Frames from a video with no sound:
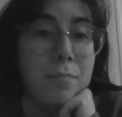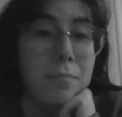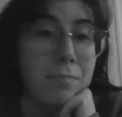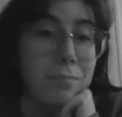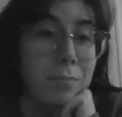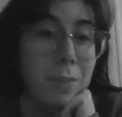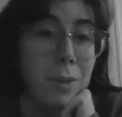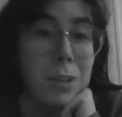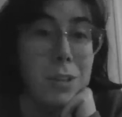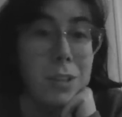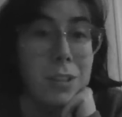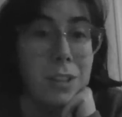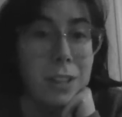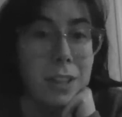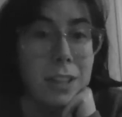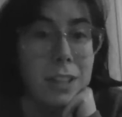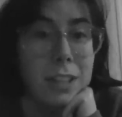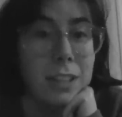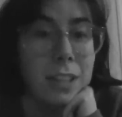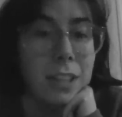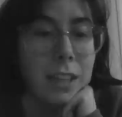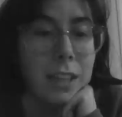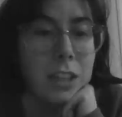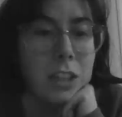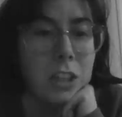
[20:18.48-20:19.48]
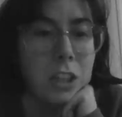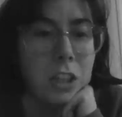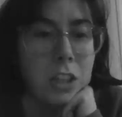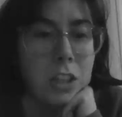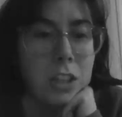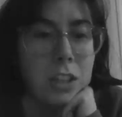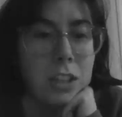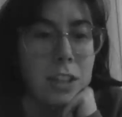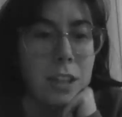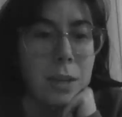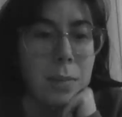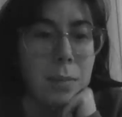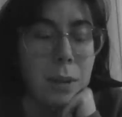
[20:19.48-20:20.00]
Most of the things like I showed you
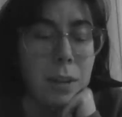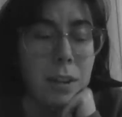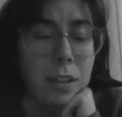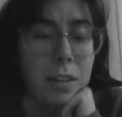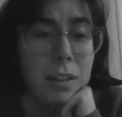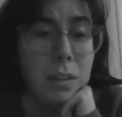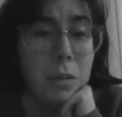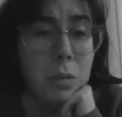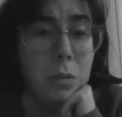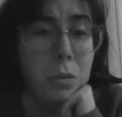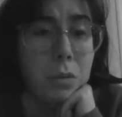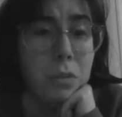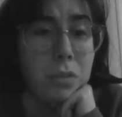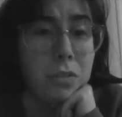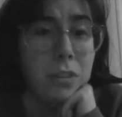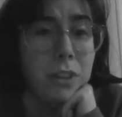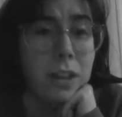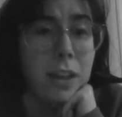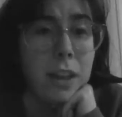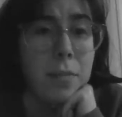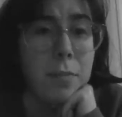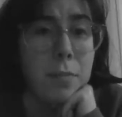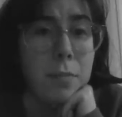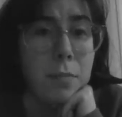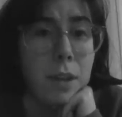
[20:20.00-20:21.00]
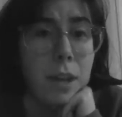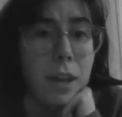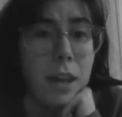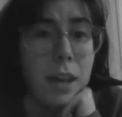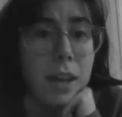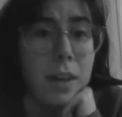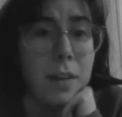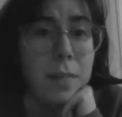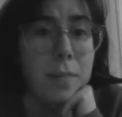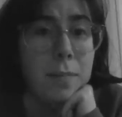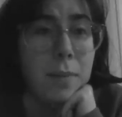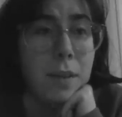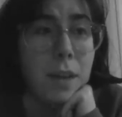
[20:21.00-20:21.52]
today, I think all of them,
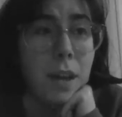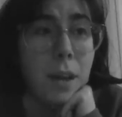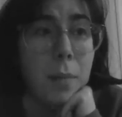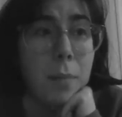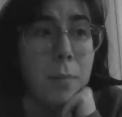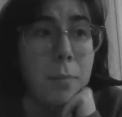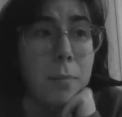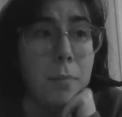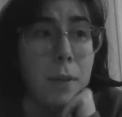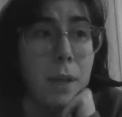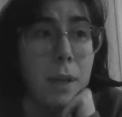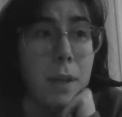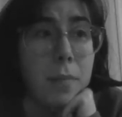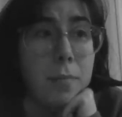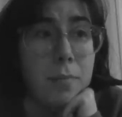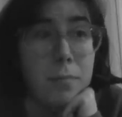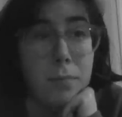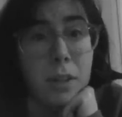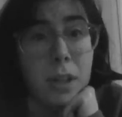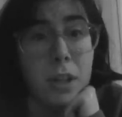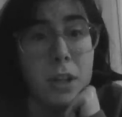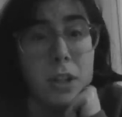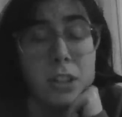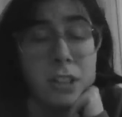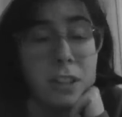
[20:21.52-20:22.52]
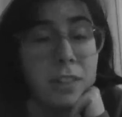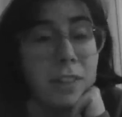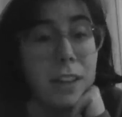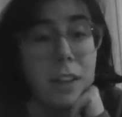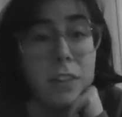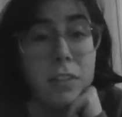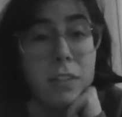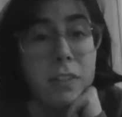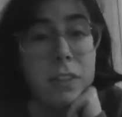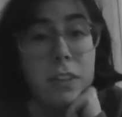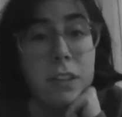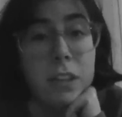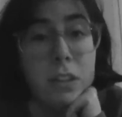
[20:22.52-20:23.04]
are clothes I've had
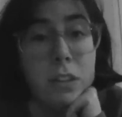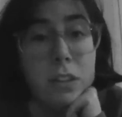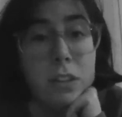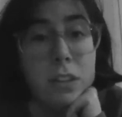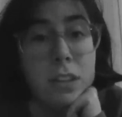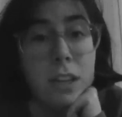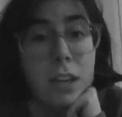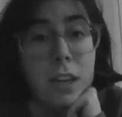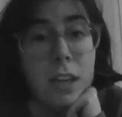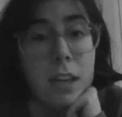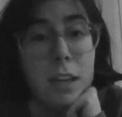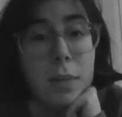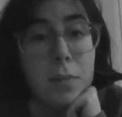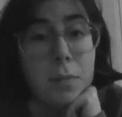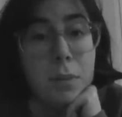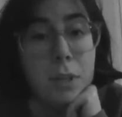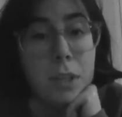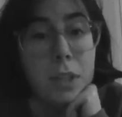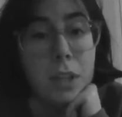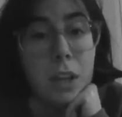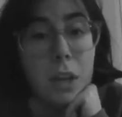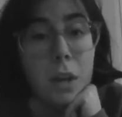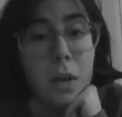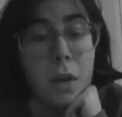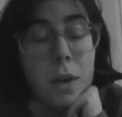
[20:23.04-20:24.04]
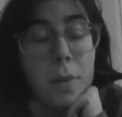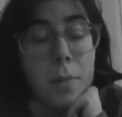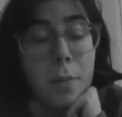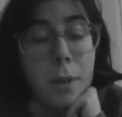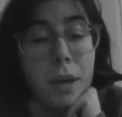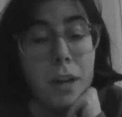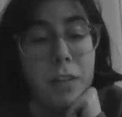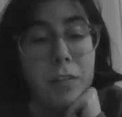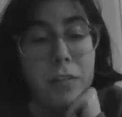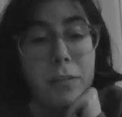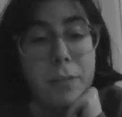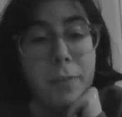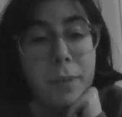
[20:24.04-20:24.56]
for a really long time, you know,
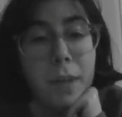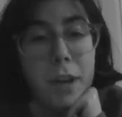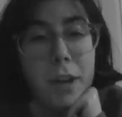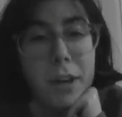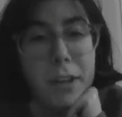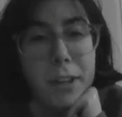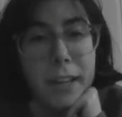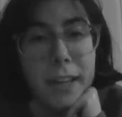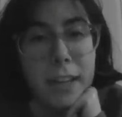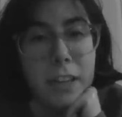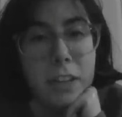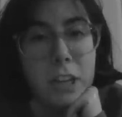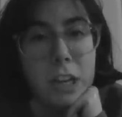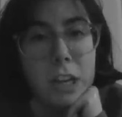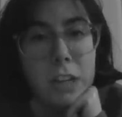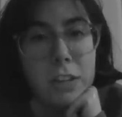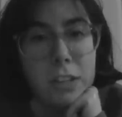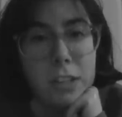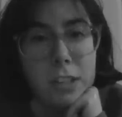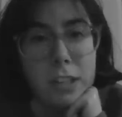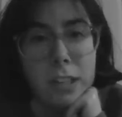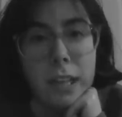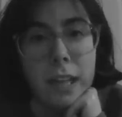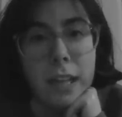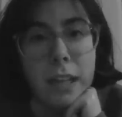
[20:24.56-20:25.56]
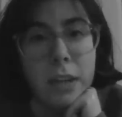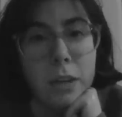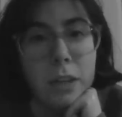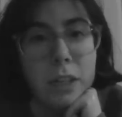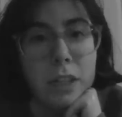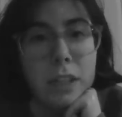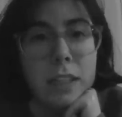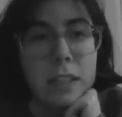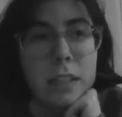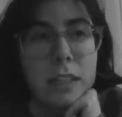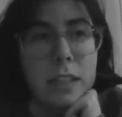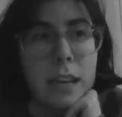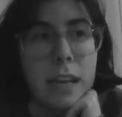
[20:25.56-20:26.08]
apart from the Arquette trousers that I got in
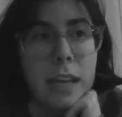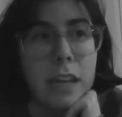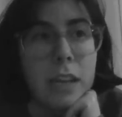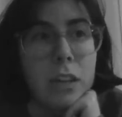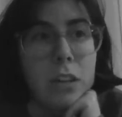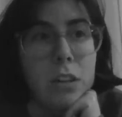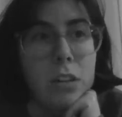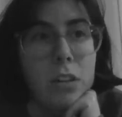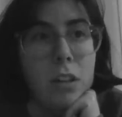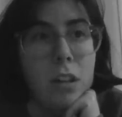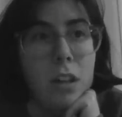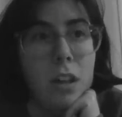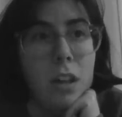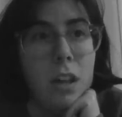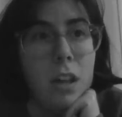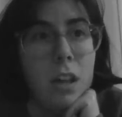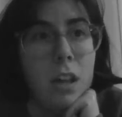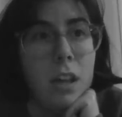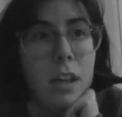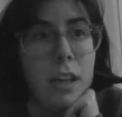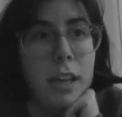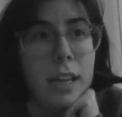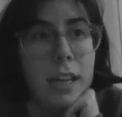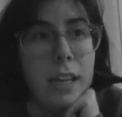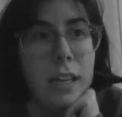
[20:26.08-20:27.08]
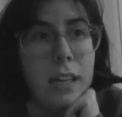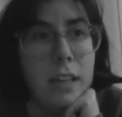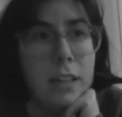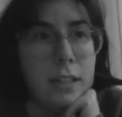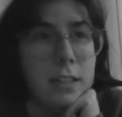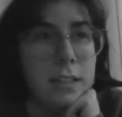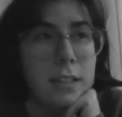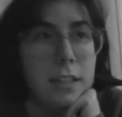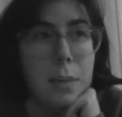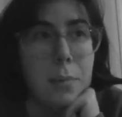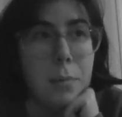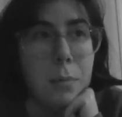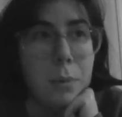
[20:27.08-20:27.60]
the sale in
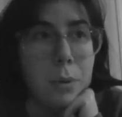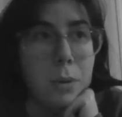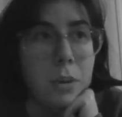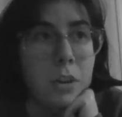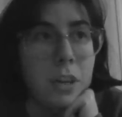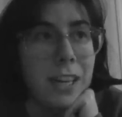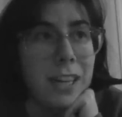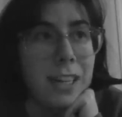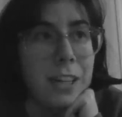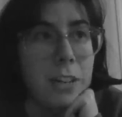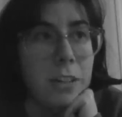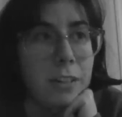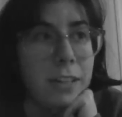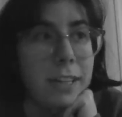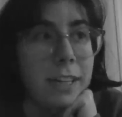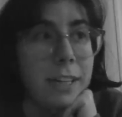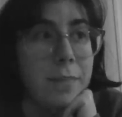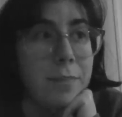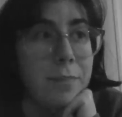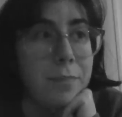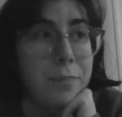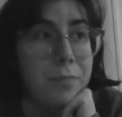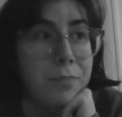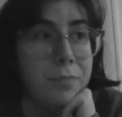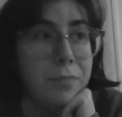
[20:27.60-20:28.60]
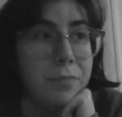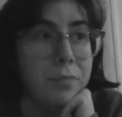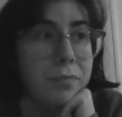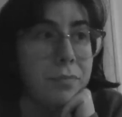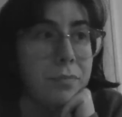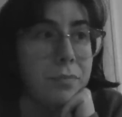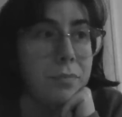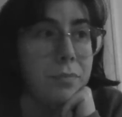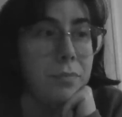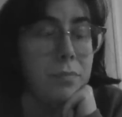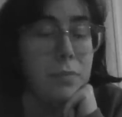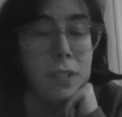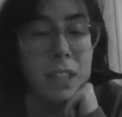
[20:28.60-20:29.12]
December or January.
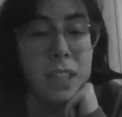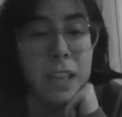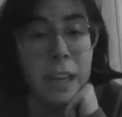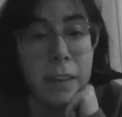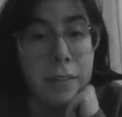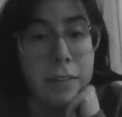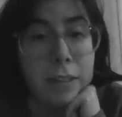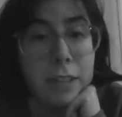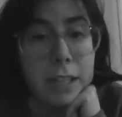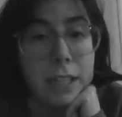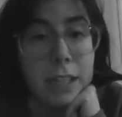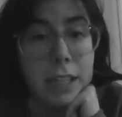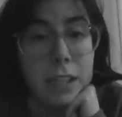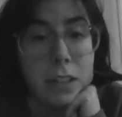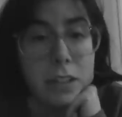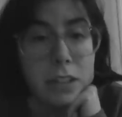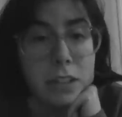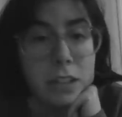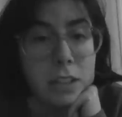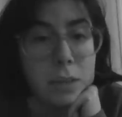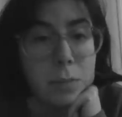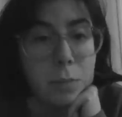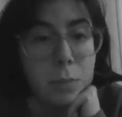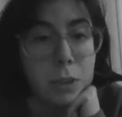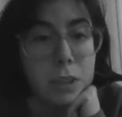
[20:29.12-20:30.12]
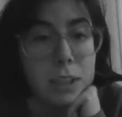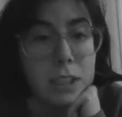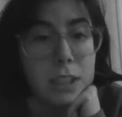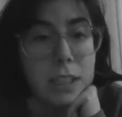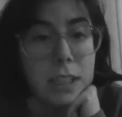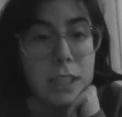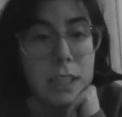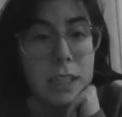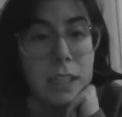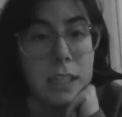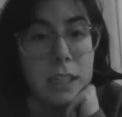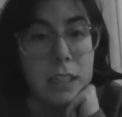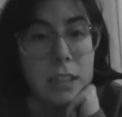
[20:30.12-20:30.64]
Everything else is
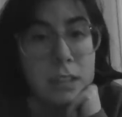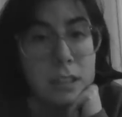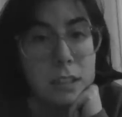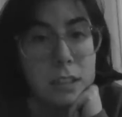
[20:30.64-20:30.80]
pretty